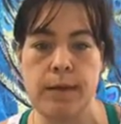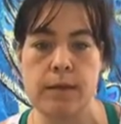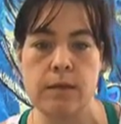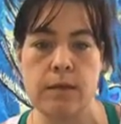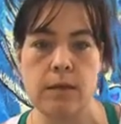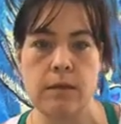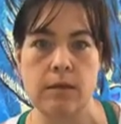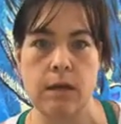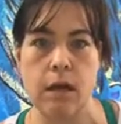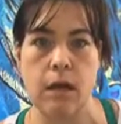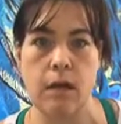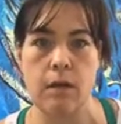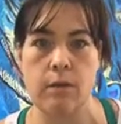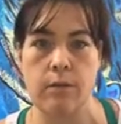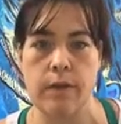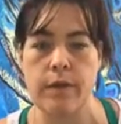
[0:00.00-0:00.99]
we could start
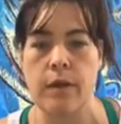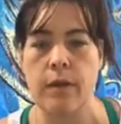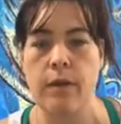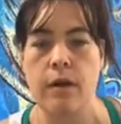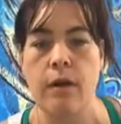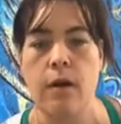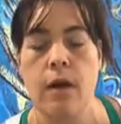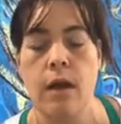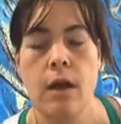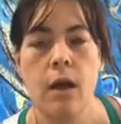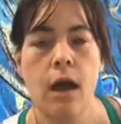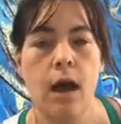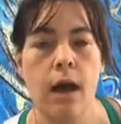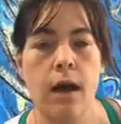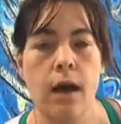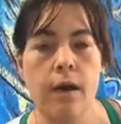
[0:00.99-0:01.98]
talking with her?
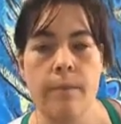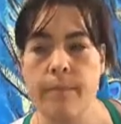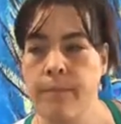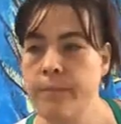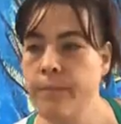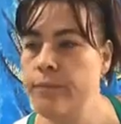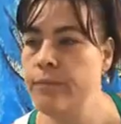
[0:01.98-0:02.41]
Um,